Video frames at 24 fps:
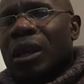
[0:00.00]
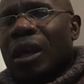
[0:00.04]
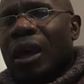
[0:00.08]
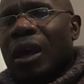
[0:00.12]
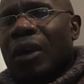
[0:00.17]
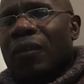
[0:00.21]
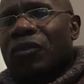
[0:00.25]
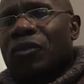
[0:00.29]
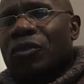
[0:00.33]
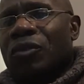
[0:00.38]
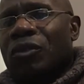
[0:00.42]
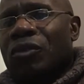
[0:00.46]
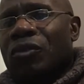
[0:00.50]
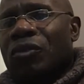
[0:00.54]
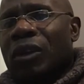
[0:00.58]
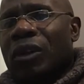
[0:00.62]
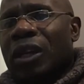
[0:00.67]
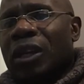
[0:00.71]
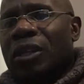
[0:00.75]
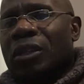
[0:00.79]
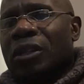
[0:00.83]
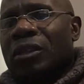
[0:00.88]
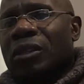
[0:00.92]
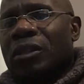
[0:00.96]
after a
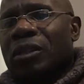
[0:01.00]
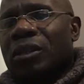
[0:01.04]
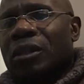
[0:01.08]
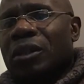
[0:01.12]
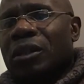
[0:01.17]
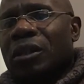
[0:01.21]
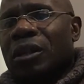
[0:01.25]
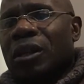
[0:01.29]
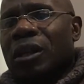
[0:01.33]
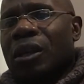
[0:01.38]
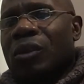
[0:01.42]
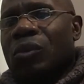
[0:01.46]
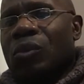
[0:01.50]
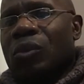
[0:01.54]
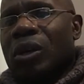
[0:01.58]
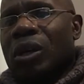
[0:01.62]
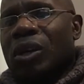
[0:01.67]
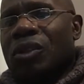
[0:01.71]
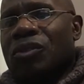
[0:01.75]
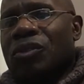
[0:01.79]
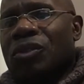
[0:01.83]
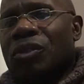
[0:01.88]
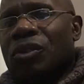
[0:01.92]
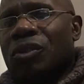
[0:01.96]
rain, and
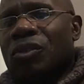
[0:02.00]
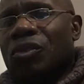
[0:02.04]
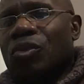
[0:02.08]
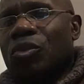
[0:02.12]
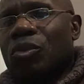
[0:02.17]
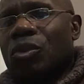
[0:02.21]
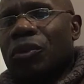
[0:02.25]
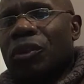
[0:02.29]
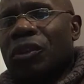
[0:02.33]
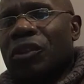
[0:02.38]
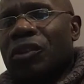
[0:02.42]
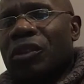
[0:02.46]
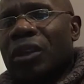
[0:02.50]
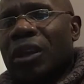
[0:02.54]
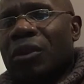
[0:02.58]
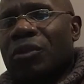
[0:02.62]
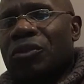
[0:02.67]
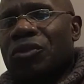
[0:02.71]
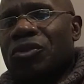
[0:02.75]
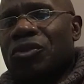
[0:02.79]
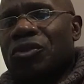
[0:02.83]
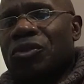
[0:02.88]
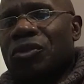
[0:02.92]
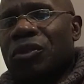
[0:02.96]
washed their stories
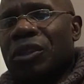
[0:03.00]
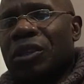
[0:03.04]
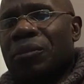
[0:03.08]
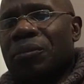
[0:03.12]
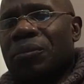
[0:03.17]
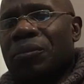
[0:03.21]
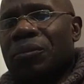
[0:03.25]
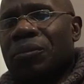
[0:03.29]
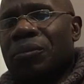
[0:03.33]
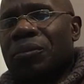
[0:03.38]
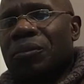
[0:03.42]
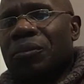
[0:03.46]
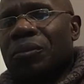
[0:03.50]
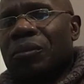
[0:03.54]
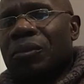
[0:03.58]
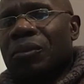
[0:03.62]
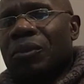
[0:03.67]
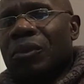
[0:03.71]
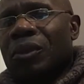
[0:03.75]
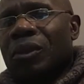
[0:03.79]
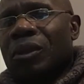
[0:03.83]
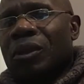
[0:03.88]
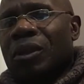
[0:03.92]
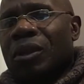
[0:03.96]
downstream.
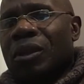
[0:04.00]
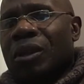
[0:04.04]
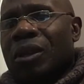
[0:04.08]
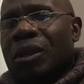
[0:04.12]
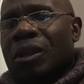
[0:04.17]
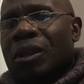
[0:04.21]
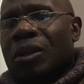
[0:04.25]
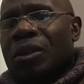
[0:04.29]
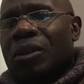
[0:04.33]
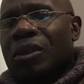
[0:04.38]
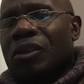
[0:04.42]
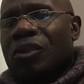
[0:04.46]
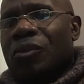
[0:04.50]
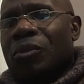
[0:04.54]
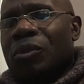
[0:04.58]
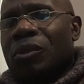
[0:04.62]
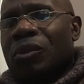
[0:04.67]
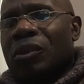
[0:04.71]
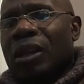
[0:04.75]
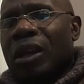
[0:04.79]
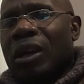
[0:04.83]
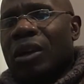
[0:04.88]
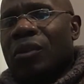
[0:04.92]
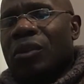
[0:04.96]
This
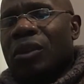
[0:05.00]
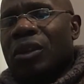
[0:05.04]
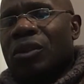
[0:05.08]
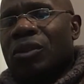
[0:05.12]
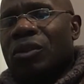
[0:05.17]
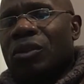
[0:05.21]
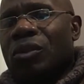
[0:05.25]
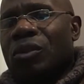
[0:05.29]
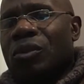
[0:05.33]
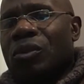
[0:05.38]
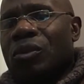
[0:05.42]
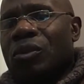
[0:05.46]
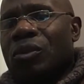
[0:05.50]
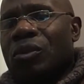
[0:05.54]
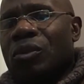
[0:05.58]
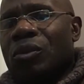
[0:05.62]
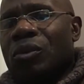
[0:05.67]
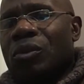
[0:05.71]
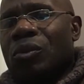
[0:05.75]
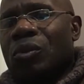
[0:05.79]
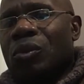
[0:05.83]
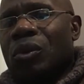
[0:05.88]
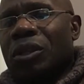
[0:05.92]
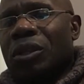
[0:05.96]
was how they knew
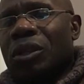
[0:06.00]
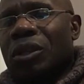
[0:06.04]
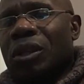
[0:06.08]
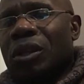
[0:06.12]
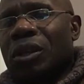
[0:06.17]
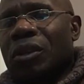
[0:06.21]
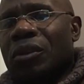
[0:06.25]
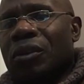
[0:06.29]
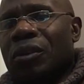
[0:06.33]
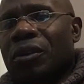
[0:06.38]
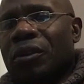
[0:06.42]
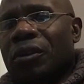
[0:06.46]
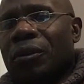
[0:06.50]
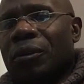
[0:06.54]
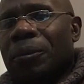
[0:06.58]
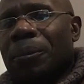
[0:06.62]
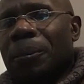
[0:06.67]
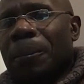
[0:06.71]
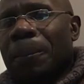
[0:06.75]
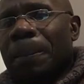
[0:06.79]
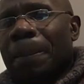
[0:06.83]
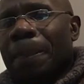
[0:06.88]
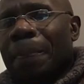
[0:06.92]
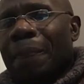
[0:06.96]
one another
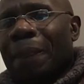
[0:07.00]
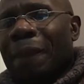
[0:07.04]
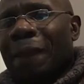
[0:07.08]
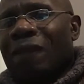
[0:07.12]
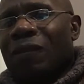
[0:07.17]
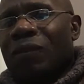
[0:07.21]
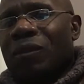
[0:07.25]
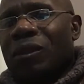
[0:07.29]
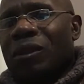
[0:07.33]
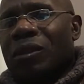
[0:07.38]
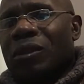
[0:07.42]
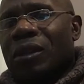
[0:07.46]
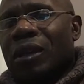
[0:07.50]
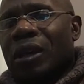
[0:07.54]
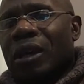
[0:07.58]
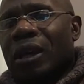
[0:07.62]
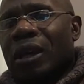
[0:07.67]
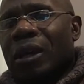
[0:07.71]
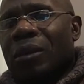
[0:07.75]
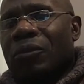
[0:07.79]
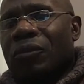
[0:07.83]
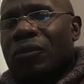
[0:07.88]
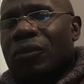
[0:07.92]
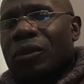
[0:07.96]
when the
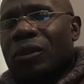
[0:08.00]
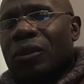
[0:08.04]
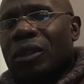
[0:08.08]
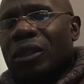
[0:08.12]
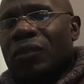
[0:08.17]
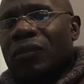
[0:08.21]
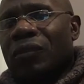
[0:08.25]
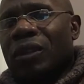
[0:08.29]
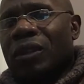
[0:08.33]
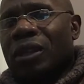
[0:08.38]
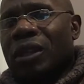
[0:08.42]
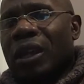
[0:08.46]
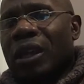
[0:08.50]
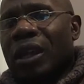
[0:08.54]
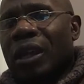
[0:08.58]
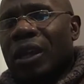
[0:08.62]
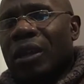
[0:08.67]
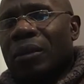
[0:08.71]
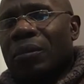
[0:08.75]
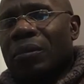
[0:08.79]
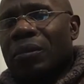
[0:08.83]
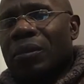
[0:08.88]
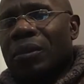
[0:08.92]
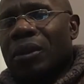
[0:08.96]
time for leaving
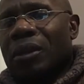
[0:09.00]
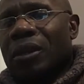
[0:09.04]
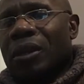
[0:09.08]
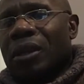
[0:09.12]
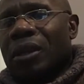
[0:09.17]
came.